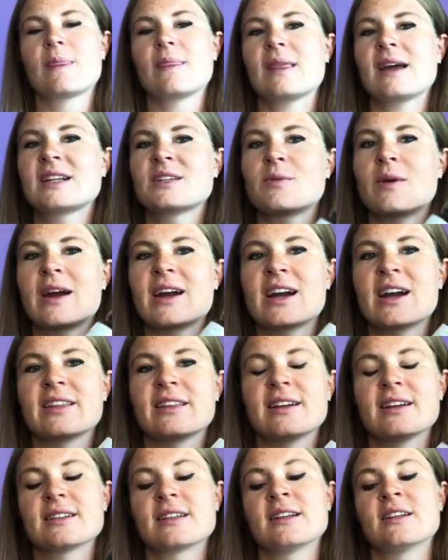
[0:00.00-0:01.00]
that's why I
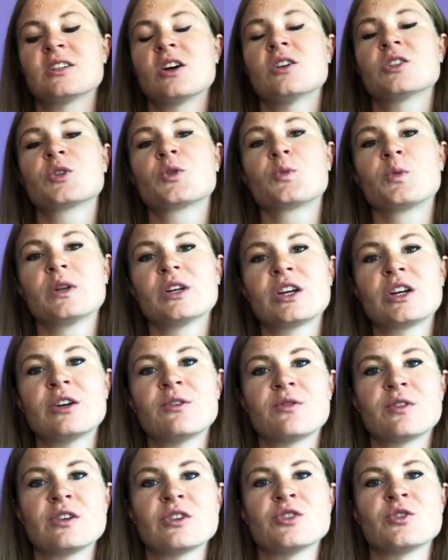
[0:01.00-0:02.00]
got this. And it's also really
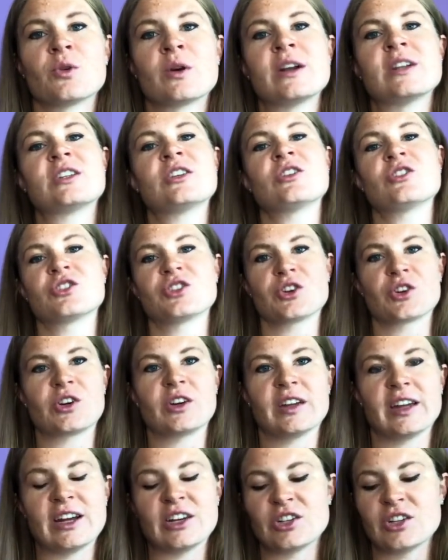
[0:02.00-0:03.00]
good for your joints and your
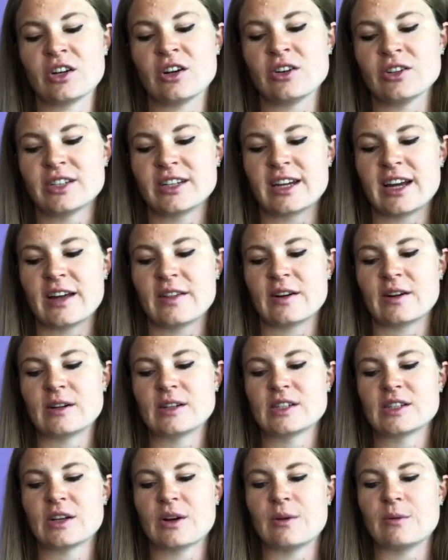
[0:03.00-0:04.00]
circulation altogether.
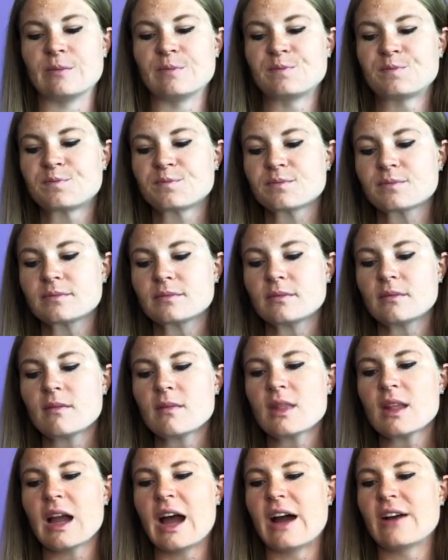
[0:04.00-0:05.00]
So
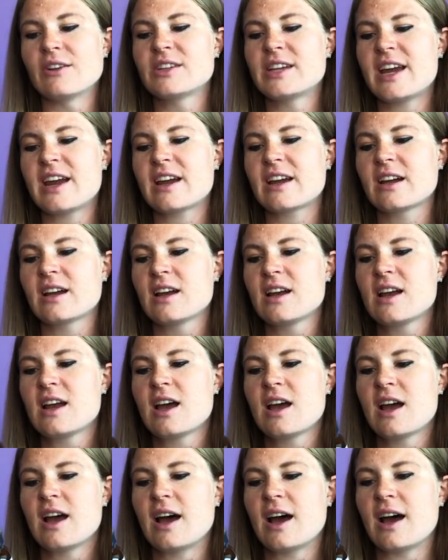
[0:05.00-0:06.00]
I'll take
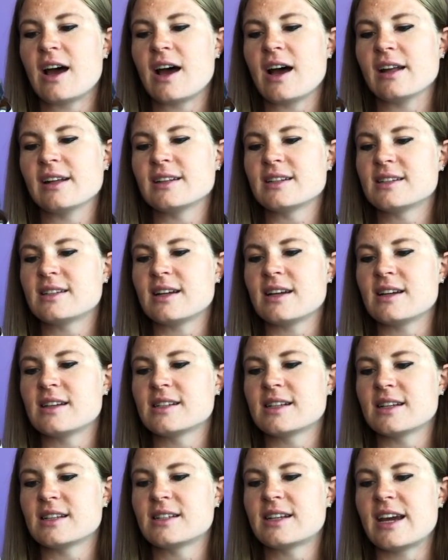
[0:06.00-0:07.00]
Let's see, it
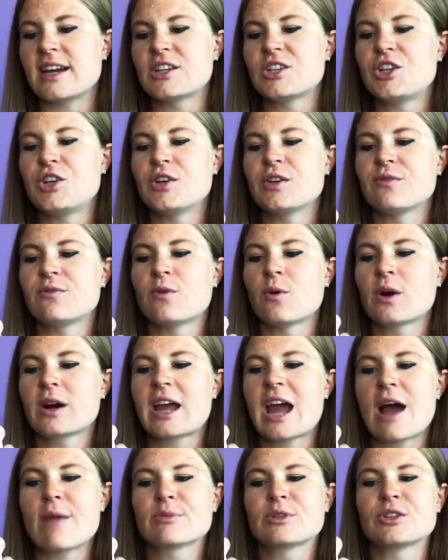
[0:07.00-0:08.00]
says take 2 to 4
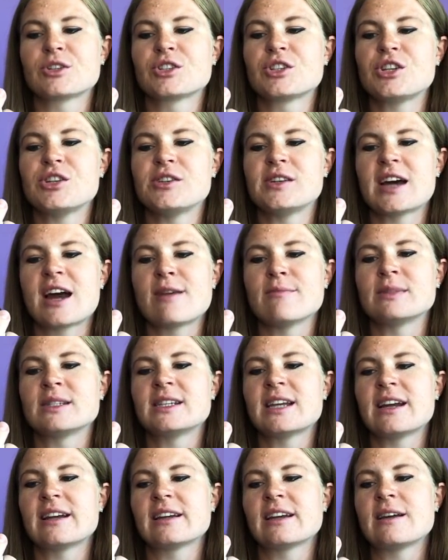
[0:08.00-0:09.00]
capsules 2 times
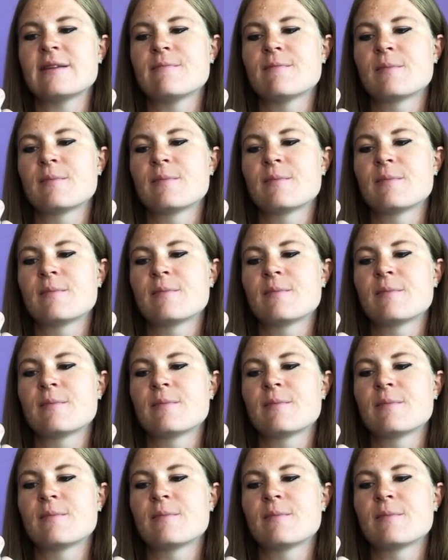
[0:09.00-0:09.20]
daily.